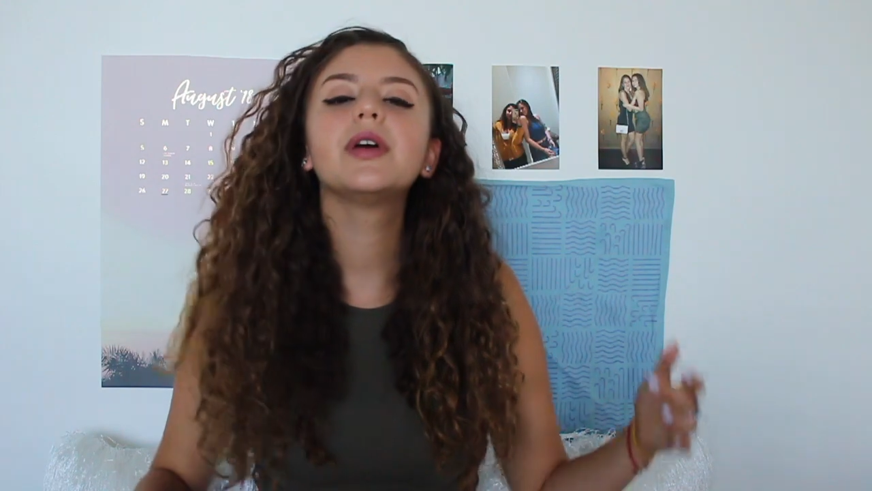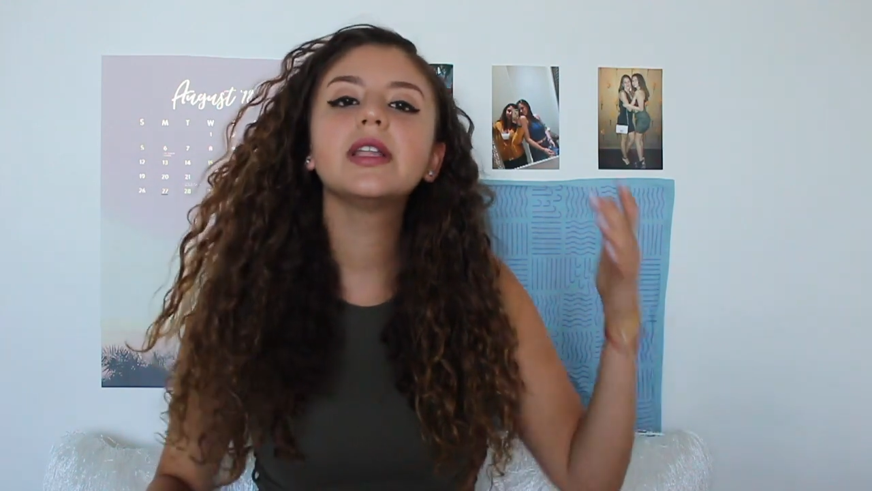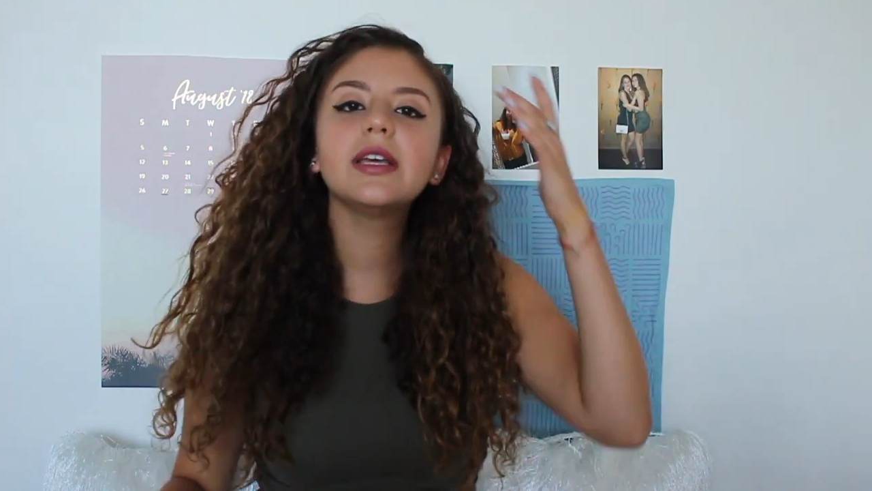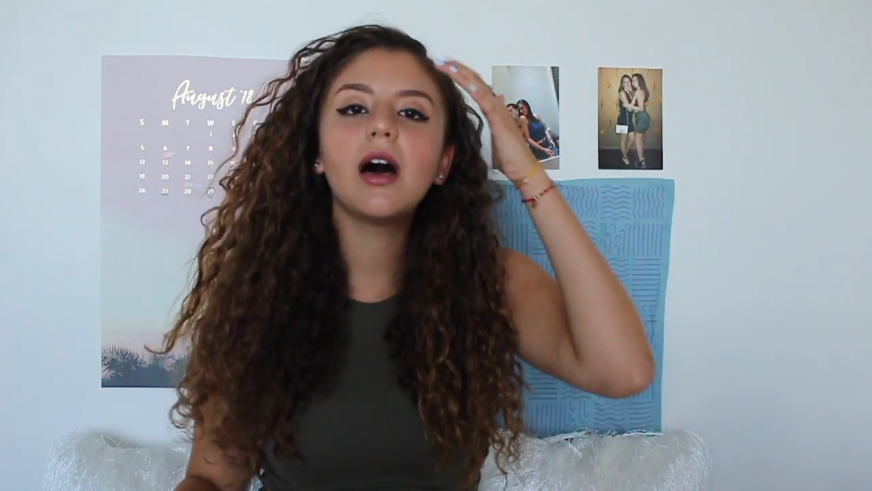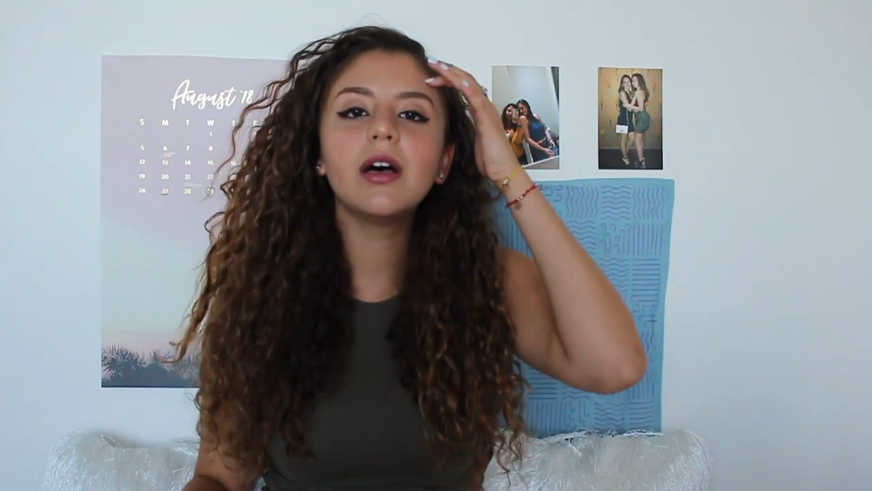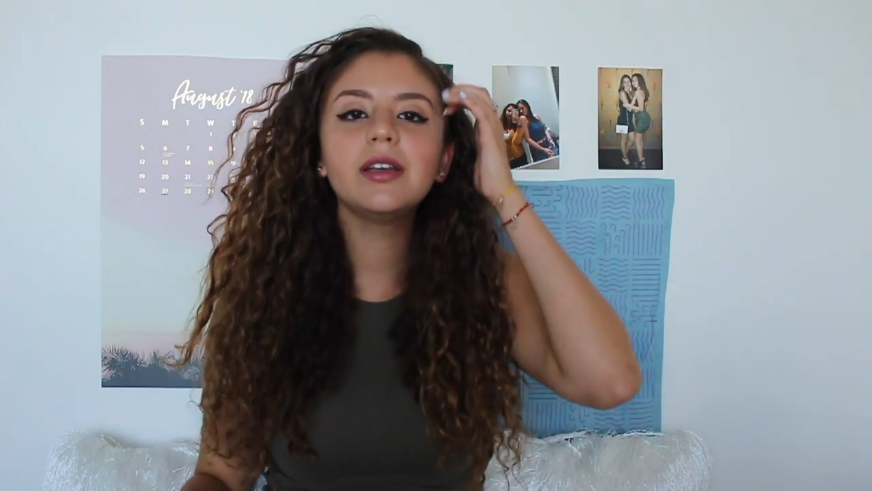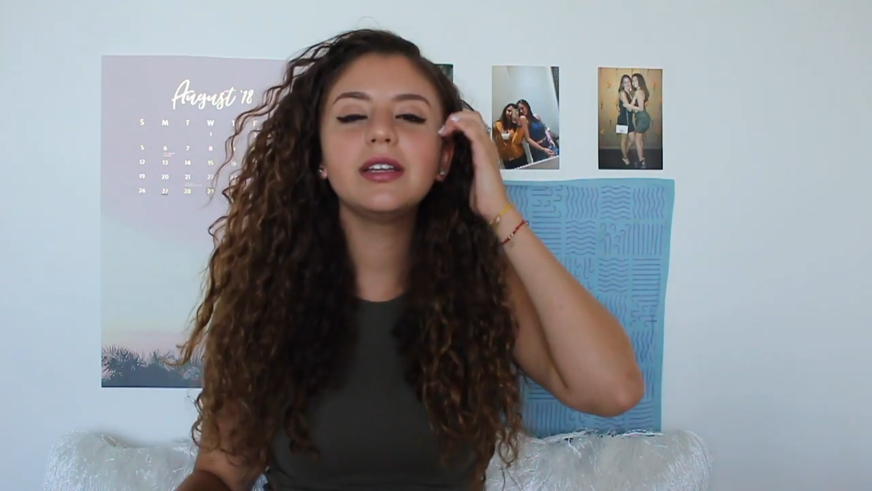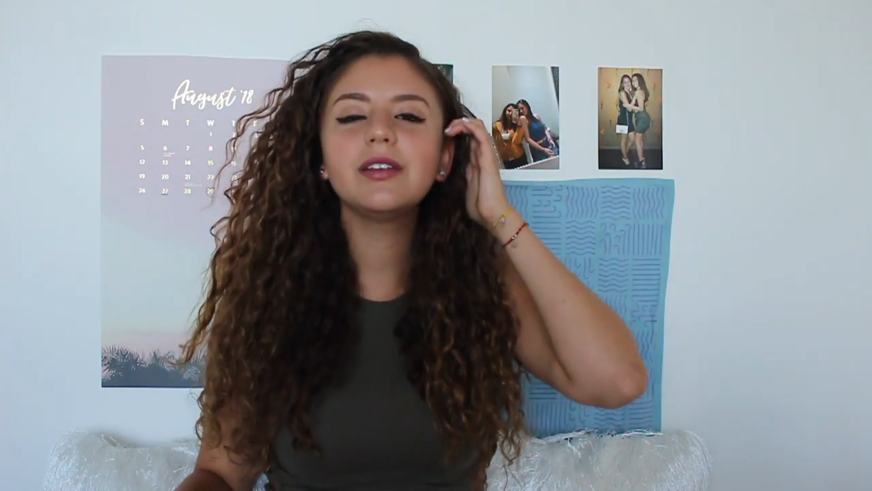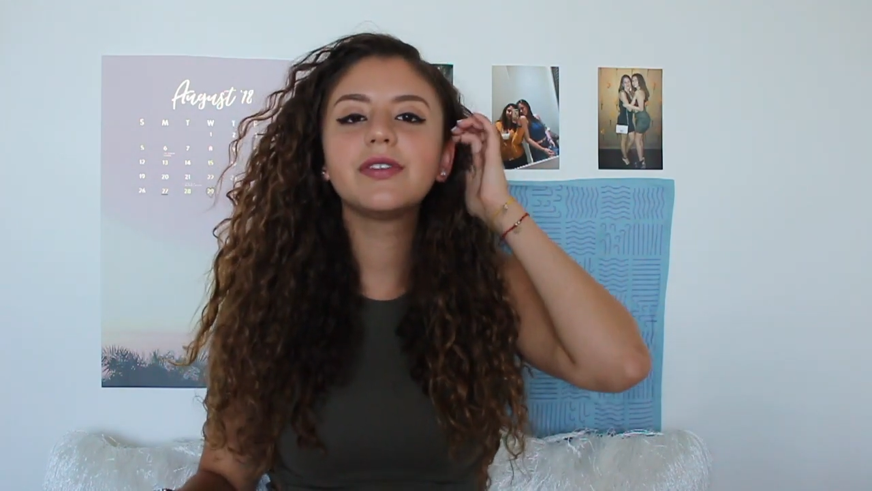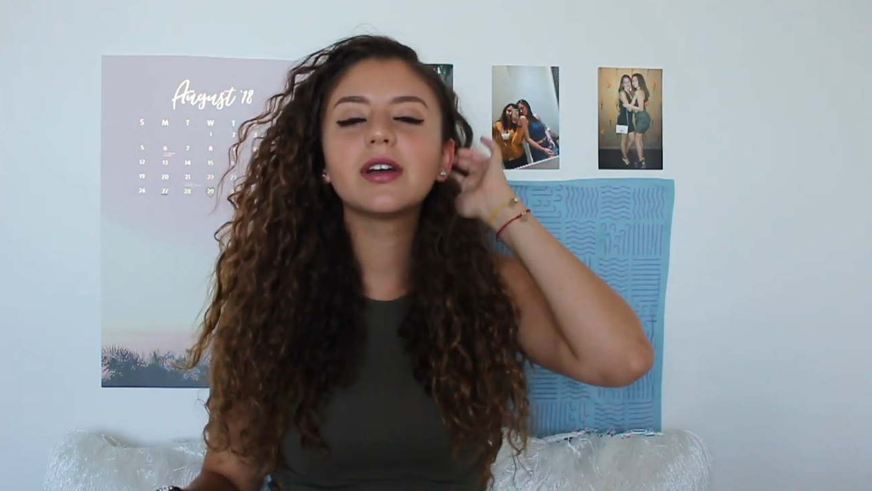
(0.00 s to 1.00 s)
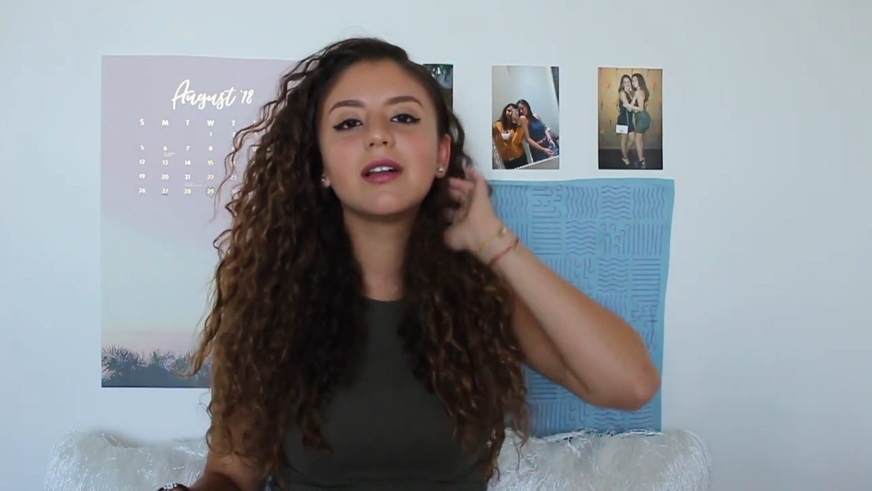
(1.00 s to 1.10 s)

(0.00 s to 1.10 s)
really all you need for